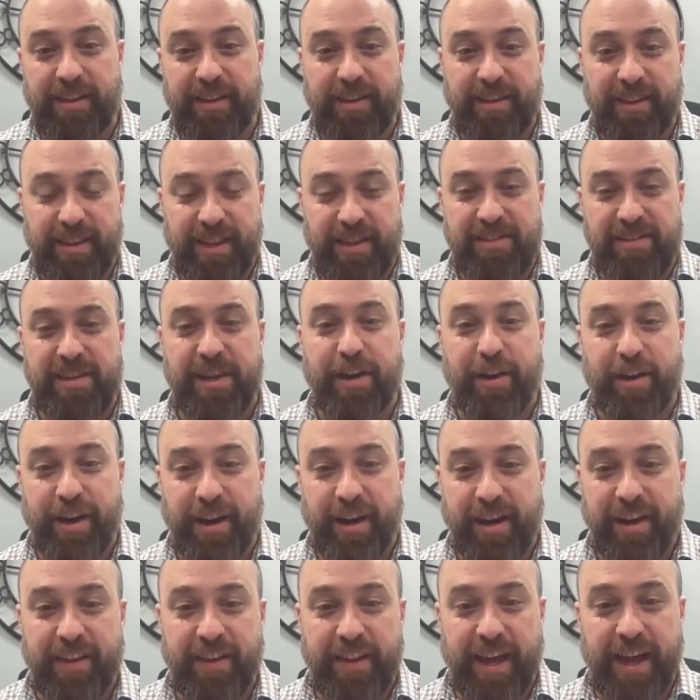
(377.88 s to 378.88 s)
this
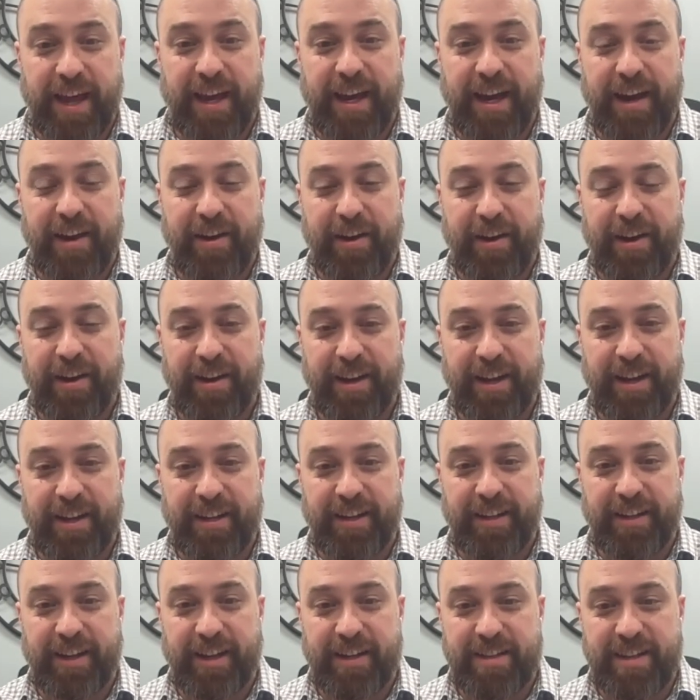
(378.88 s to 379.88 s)
area and that area
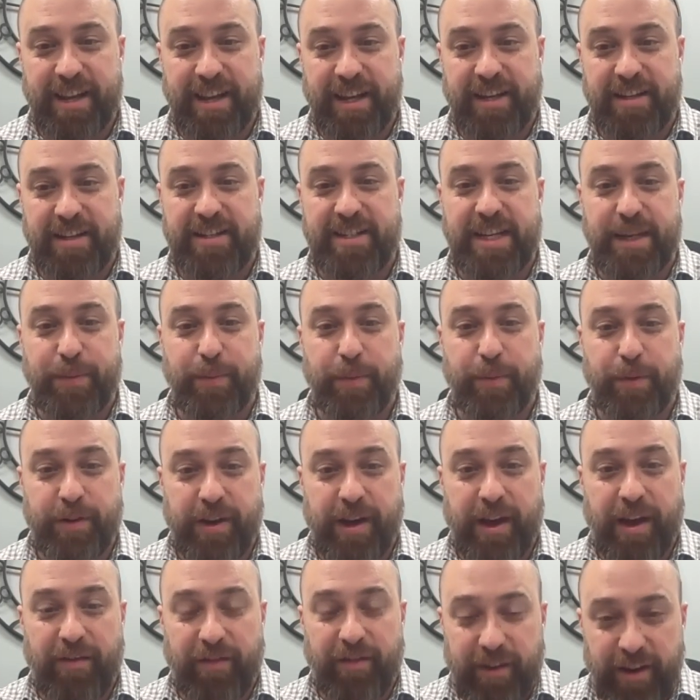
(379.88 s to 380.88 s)
and take a deeper
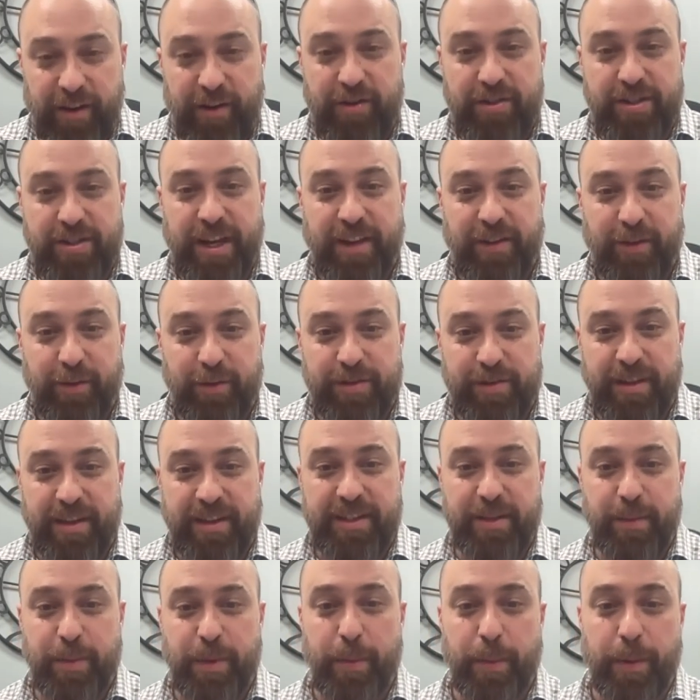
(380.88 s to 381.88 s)
dive and understand those
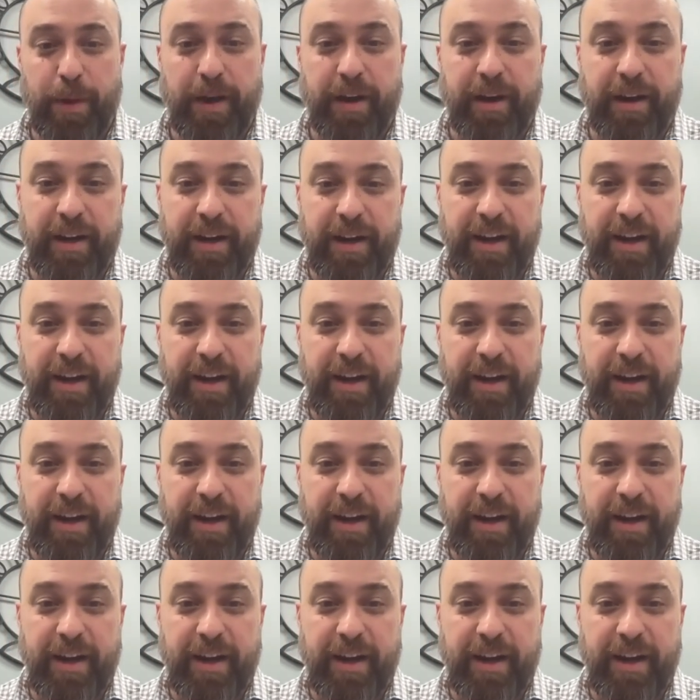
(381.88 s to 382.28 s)
things a bit better.